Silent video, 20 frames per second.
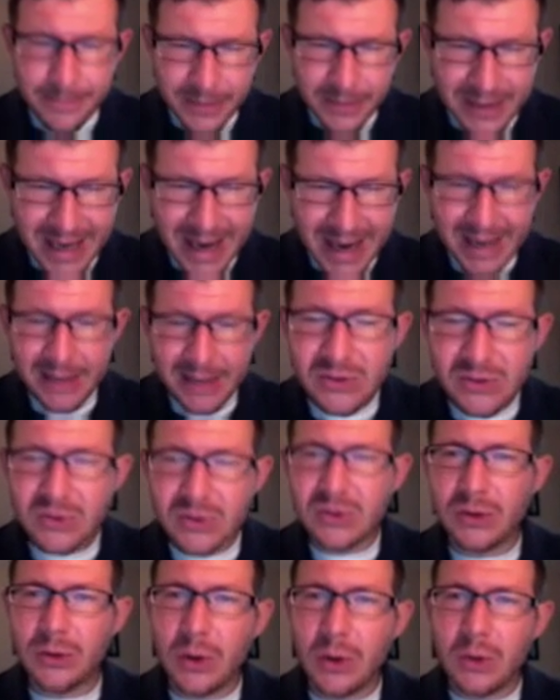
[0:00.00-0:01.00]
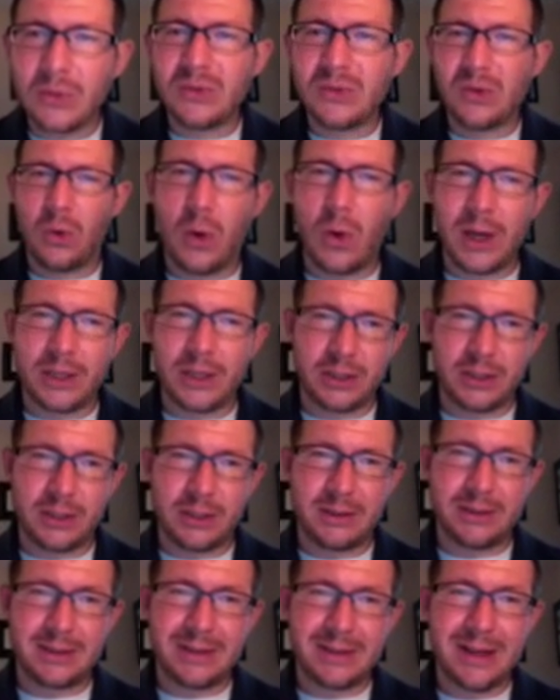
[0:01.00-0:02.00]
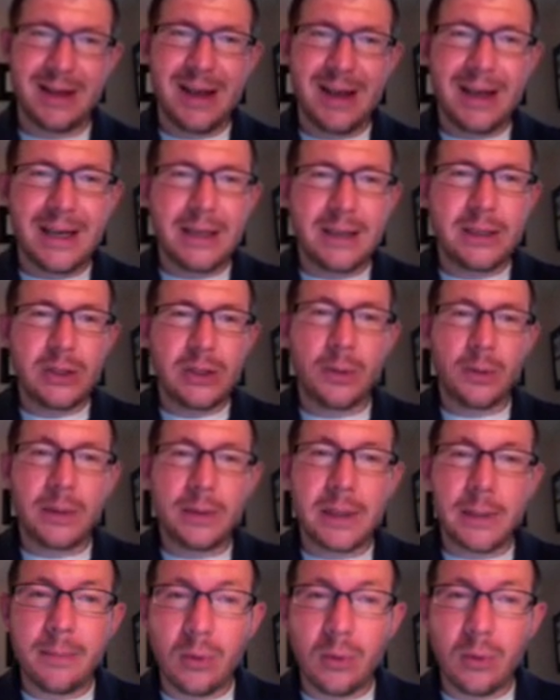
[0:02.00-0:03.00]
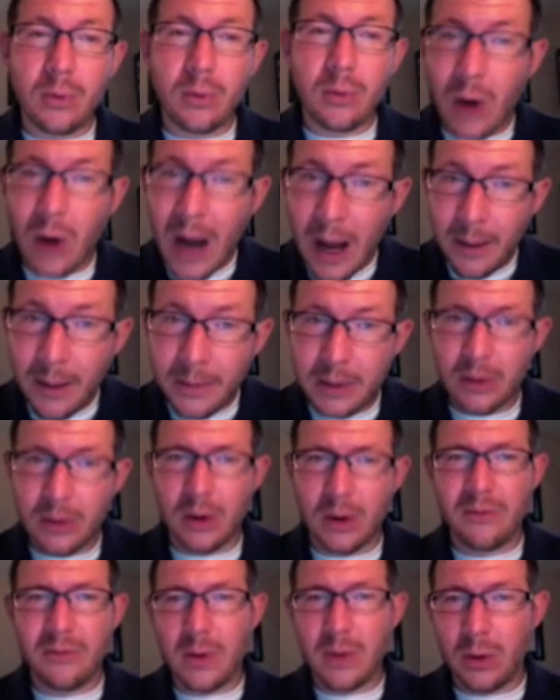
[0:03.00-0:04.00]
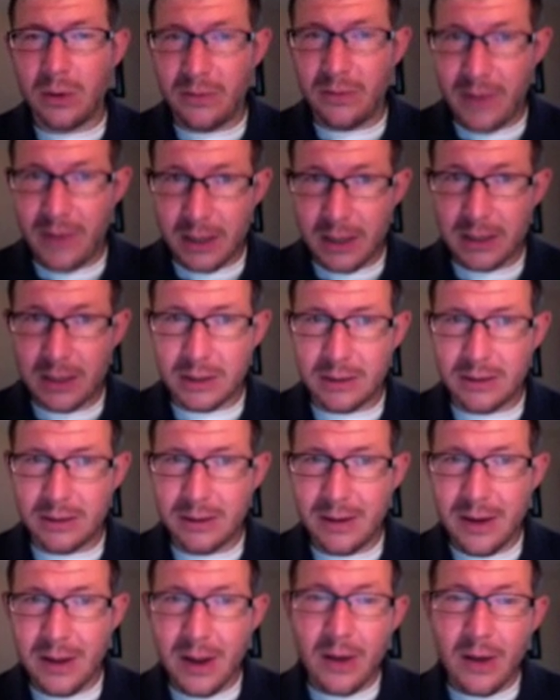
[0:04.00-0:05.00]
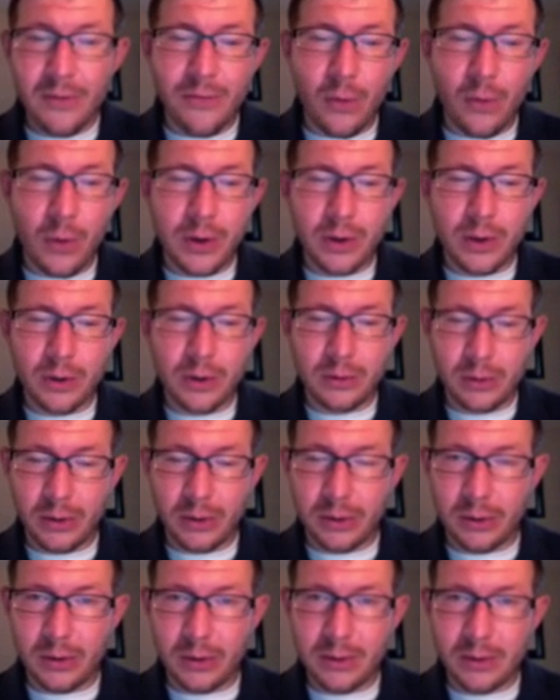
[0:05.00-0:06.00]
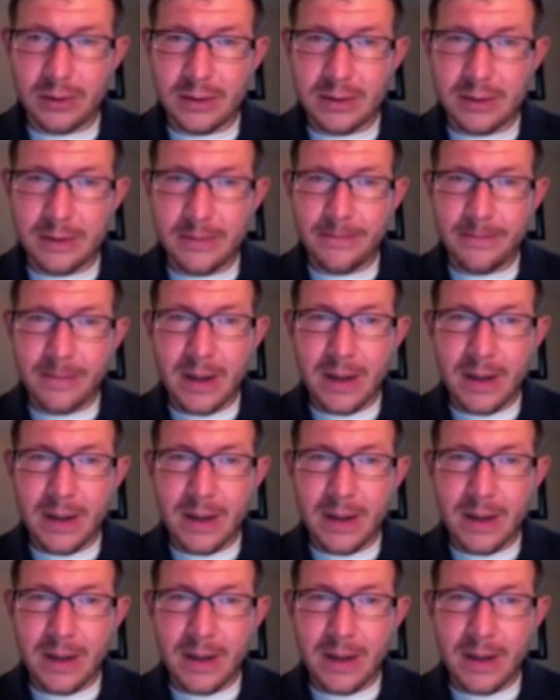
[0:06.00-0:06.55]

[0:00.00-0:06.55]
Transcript: The answer to those questions can determine the barometer of motivation for your learners.